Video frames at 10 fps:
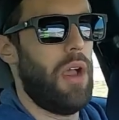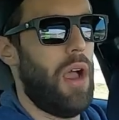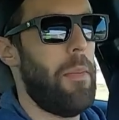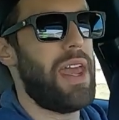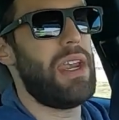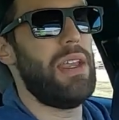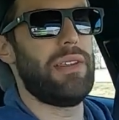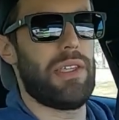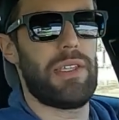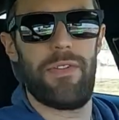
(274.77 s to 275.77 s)

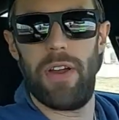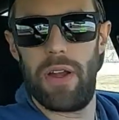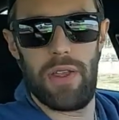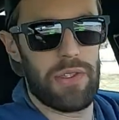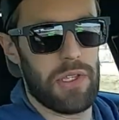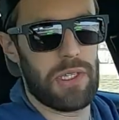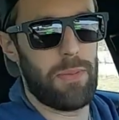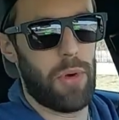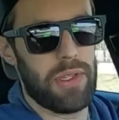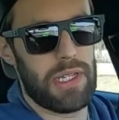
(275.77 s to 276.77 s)
amenities as far as the
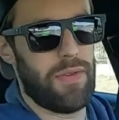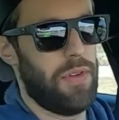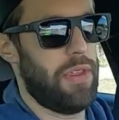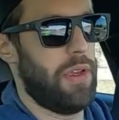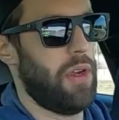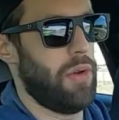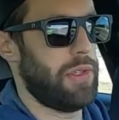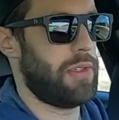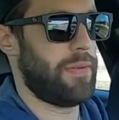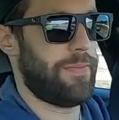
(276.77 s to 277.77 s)
sports and everything goes.
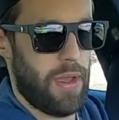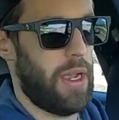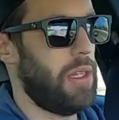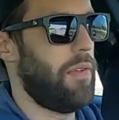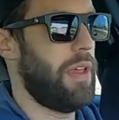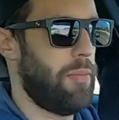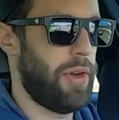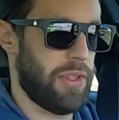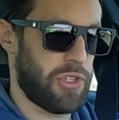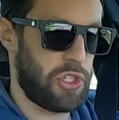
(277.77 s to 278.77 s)
I love that
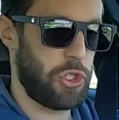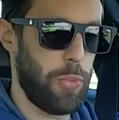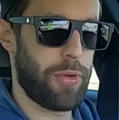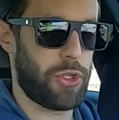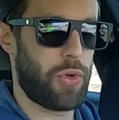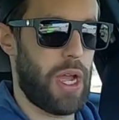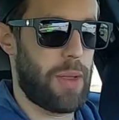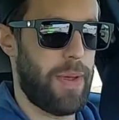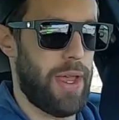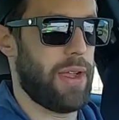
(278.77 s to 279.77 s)
button, Super Track
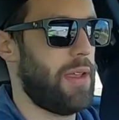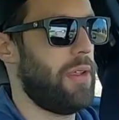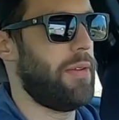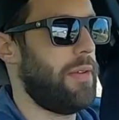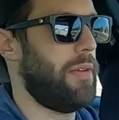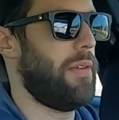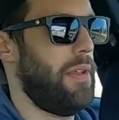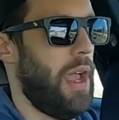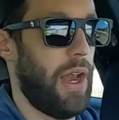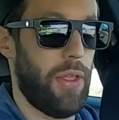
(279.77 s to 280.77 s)
Pack.
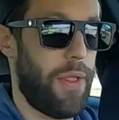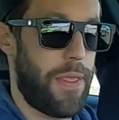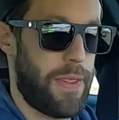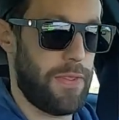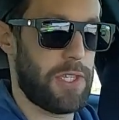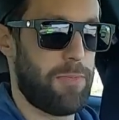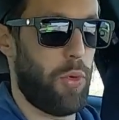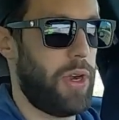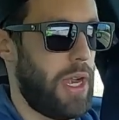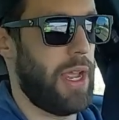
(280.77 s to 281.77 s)
And other than the
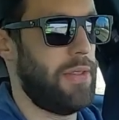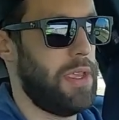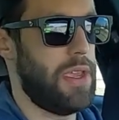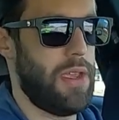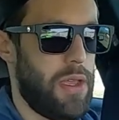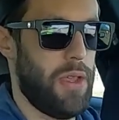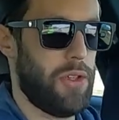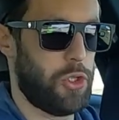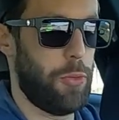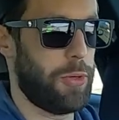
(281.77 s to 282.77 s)
sport and the
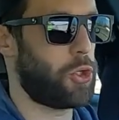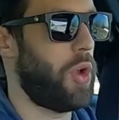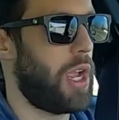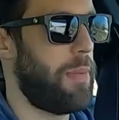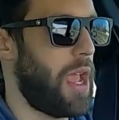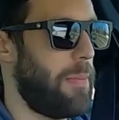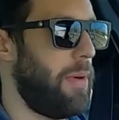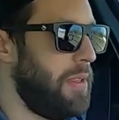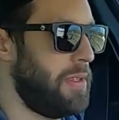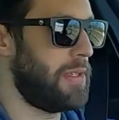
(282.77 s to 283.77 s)
Super Track Pack
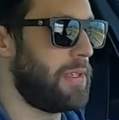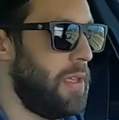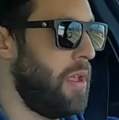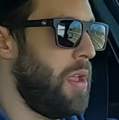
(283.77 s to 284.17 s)
buttons,